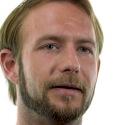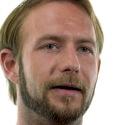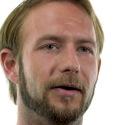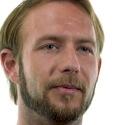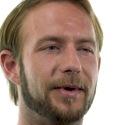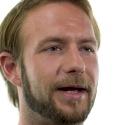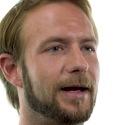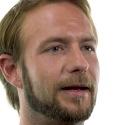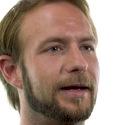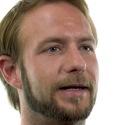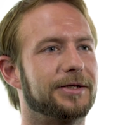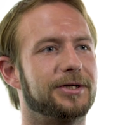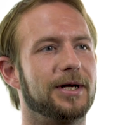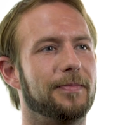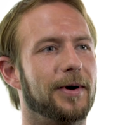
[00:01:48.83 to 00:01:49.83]
Everybody had
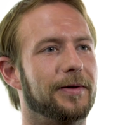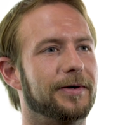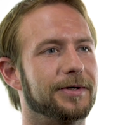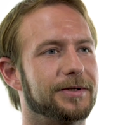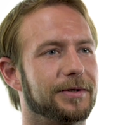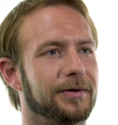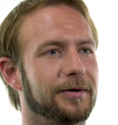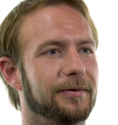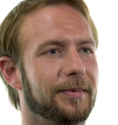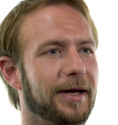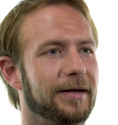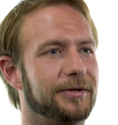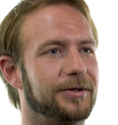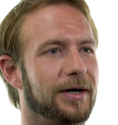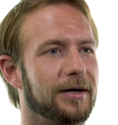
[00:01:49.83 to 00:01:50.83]
like a chip on their shoulder,
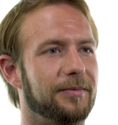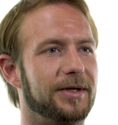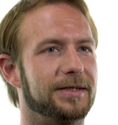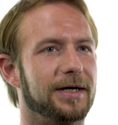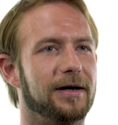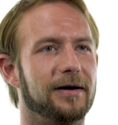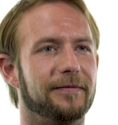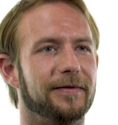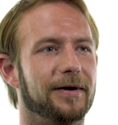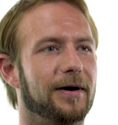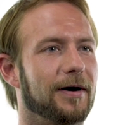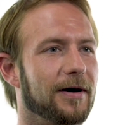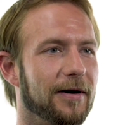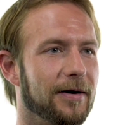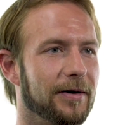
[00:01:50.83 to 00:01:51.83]
man, trying to be tough and
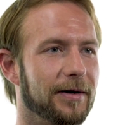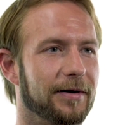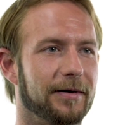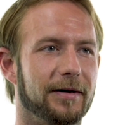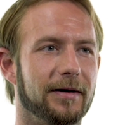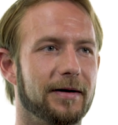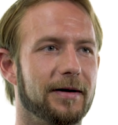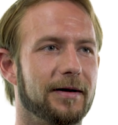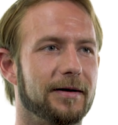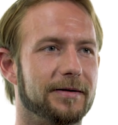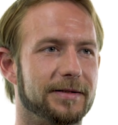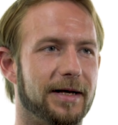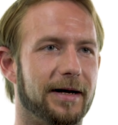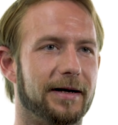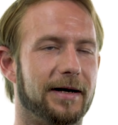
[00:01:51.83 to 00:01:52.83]
hard. And it
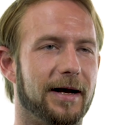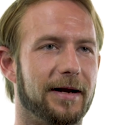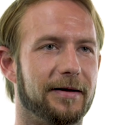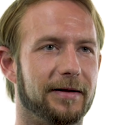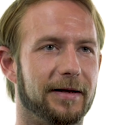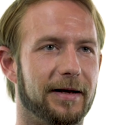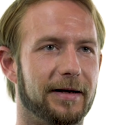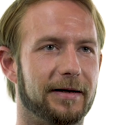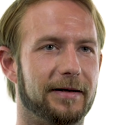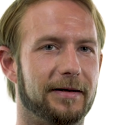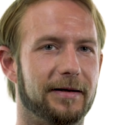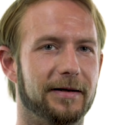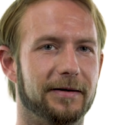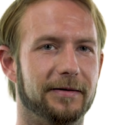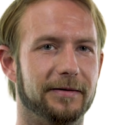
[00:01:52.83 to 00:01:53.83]
was that kind of like,
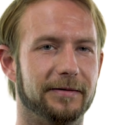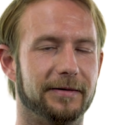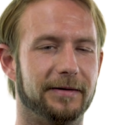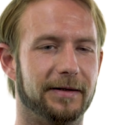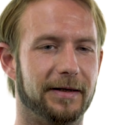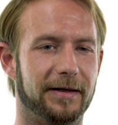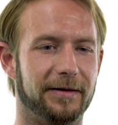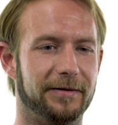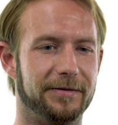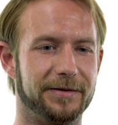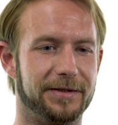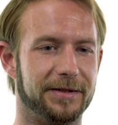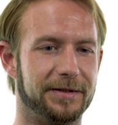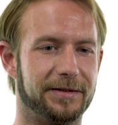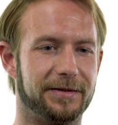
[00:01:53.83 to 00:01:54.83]
you know, uh, it
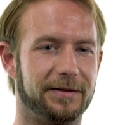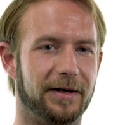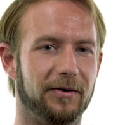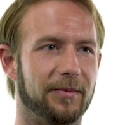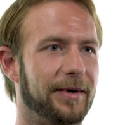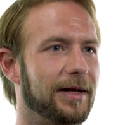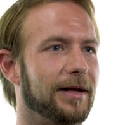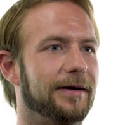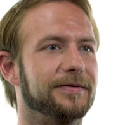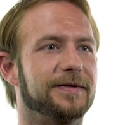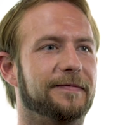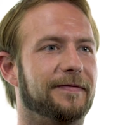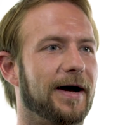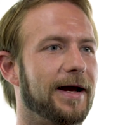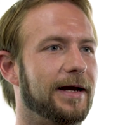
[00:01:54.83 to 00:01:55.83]
was just everybody
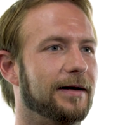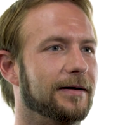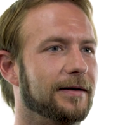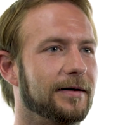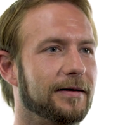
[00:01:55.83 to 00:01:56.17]
loves to fight.